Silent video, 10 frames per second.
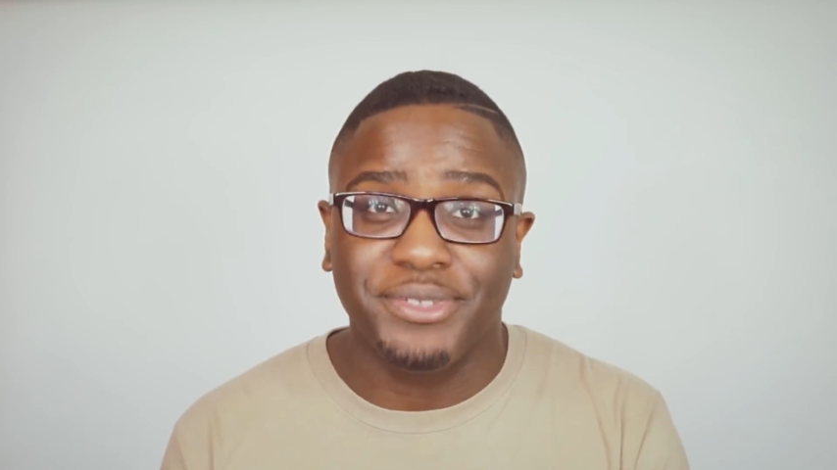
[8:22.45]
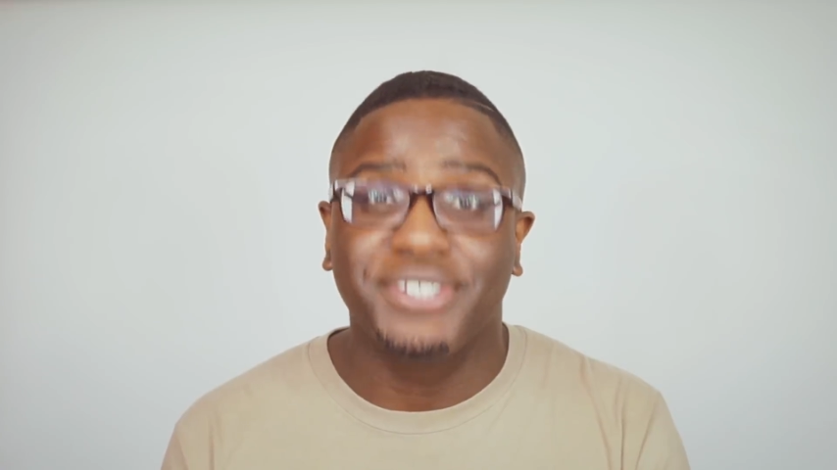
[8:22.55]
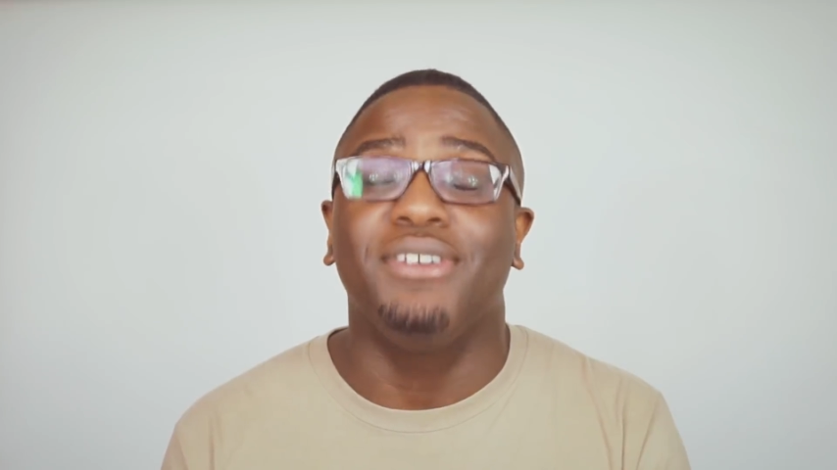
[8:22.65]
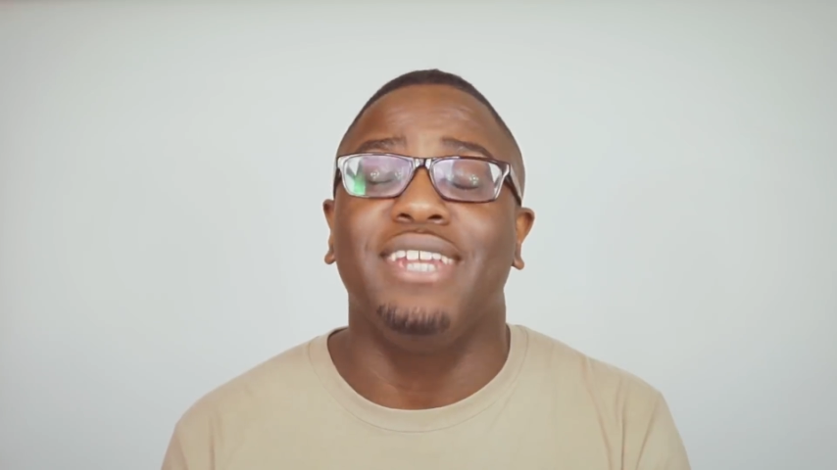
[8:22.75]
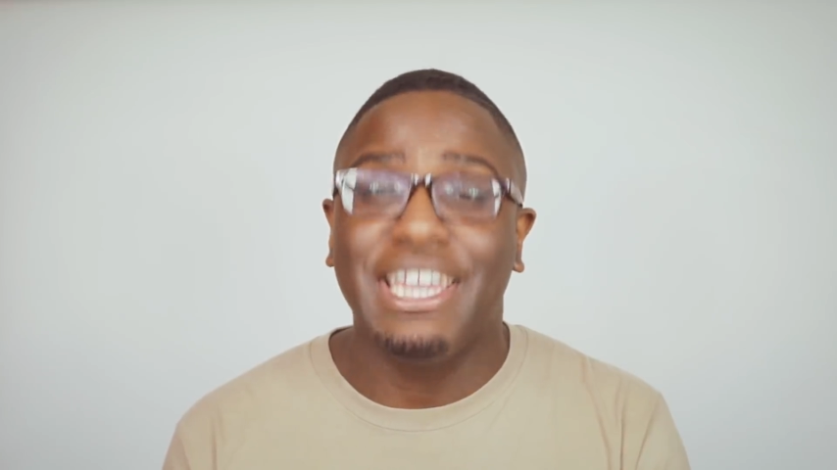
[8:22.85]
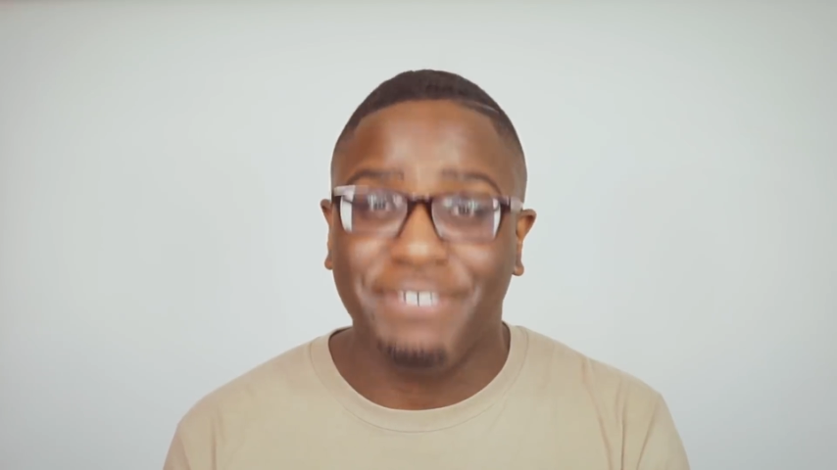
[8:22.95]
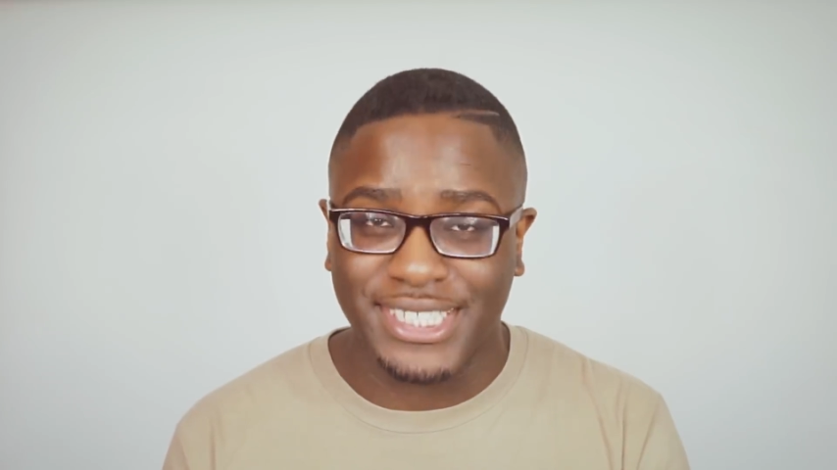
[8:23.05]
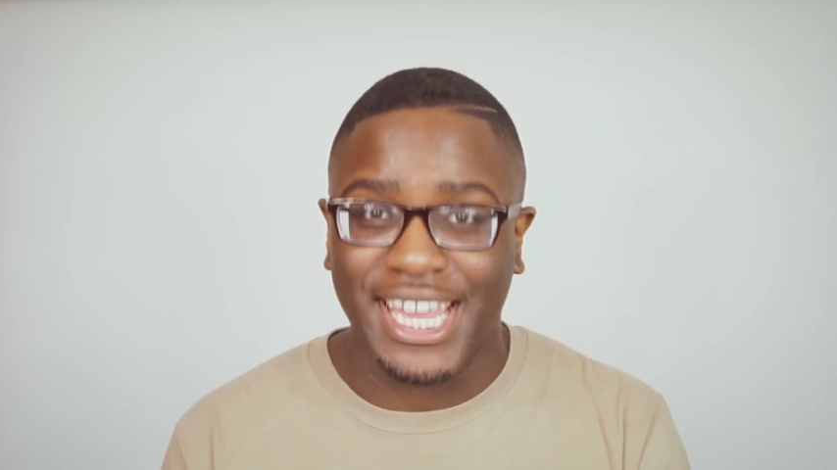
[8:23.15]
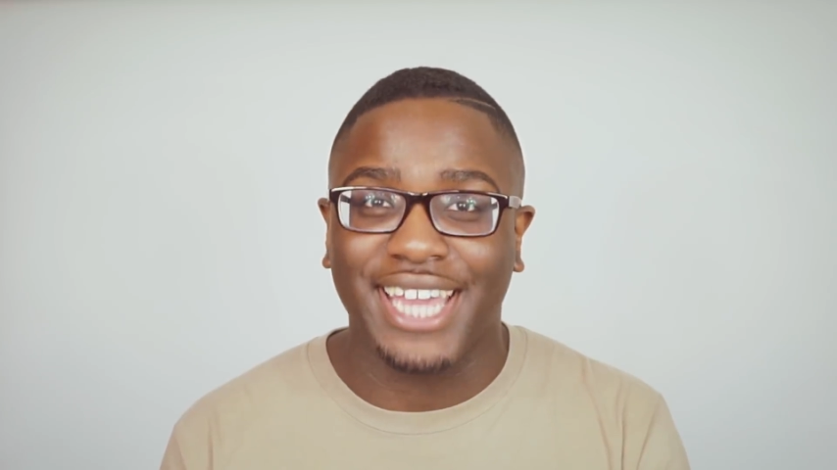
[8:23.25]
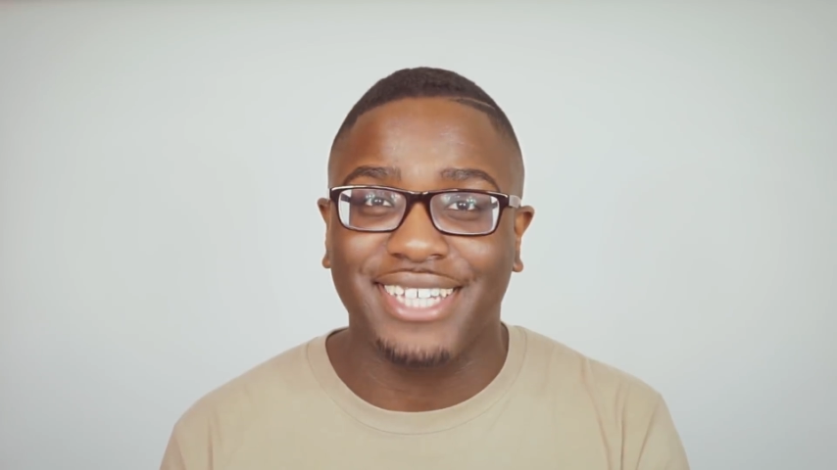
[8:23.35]
So leave his
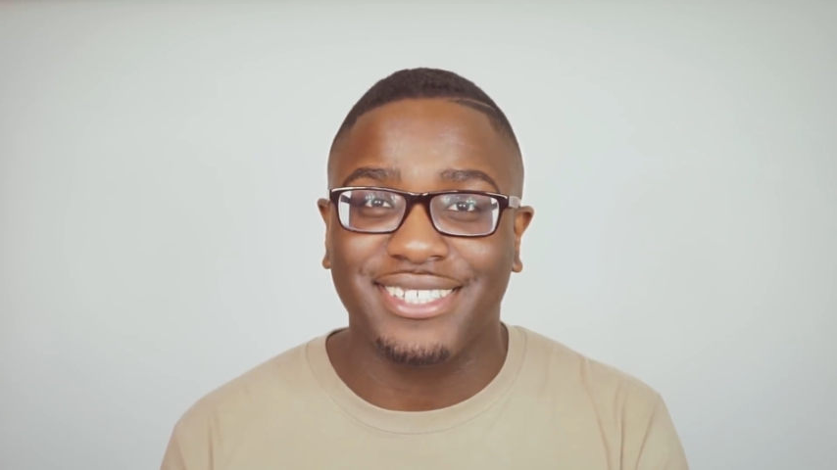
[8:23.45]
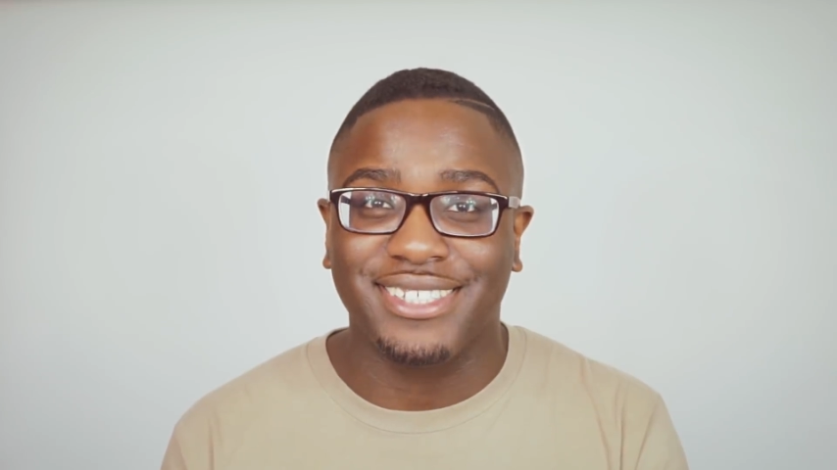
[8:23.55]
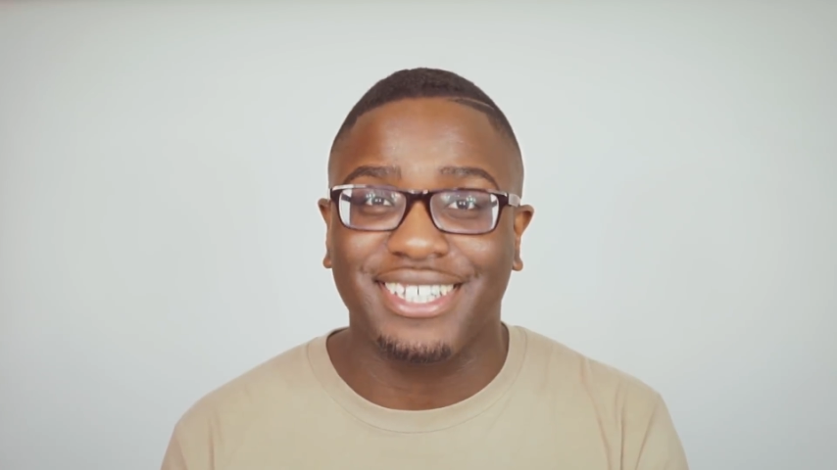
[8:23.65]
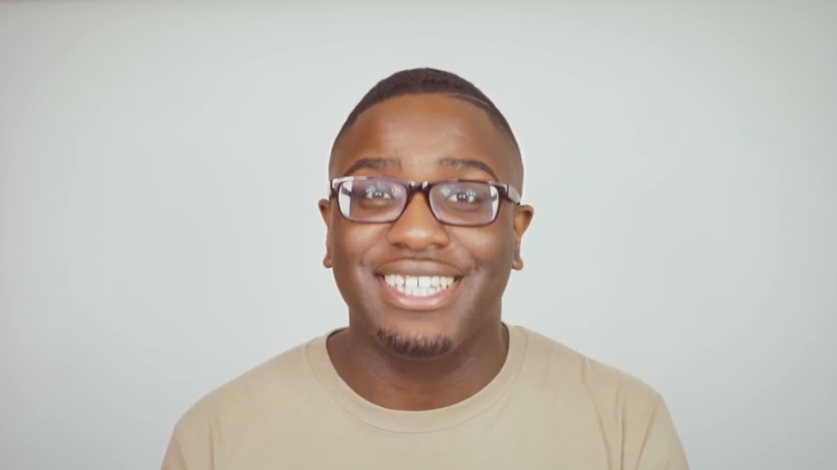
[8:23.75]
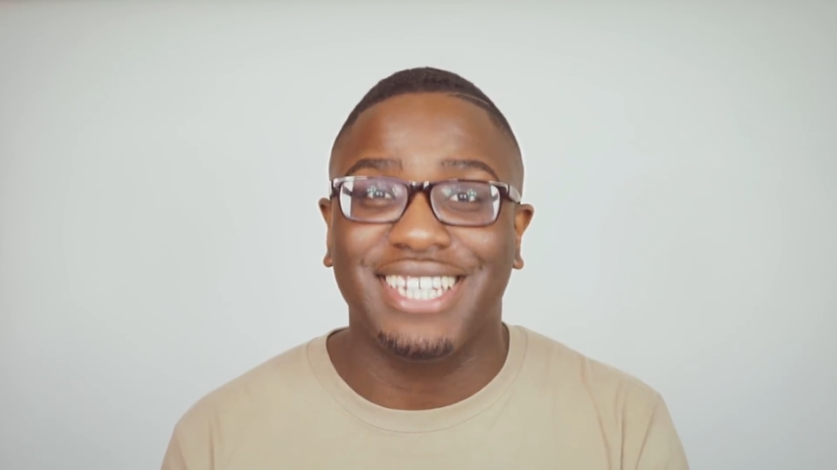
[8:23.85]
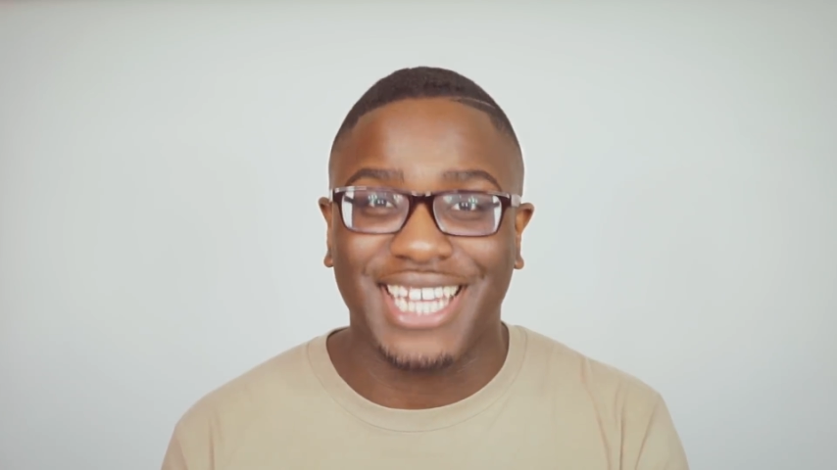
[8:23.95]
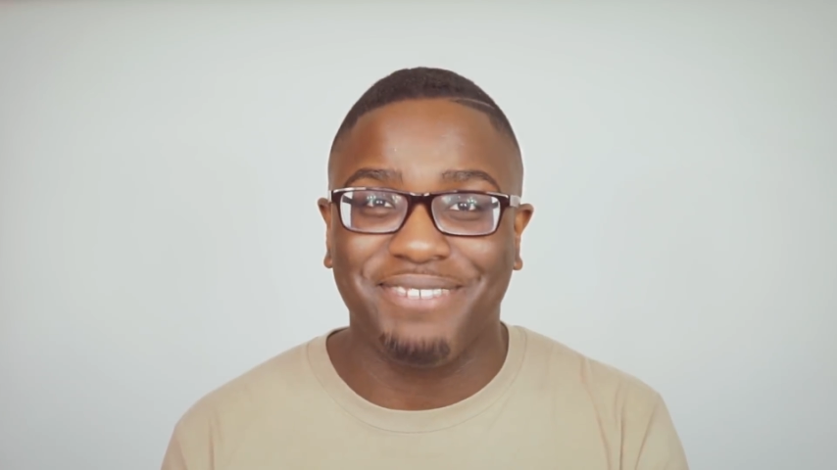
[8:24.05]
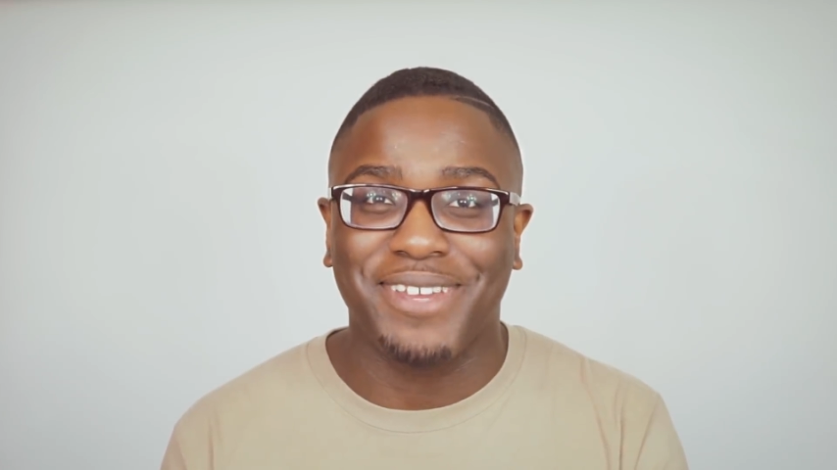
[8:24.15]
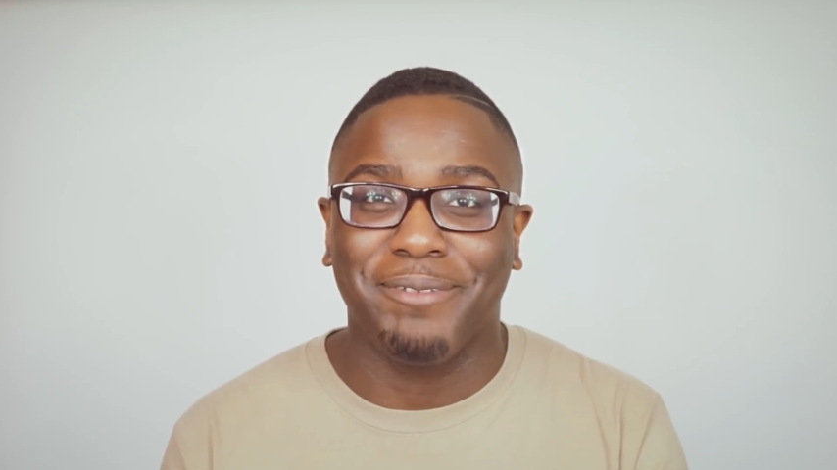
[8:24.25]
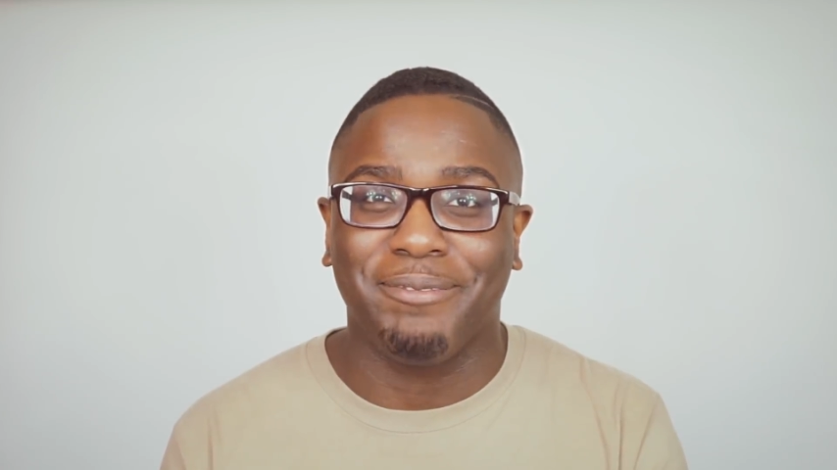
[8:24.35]
ears.
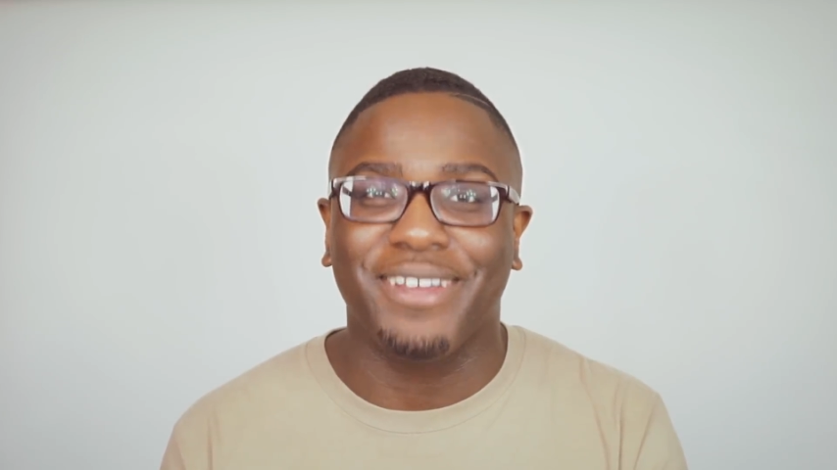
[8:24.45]
Leave him.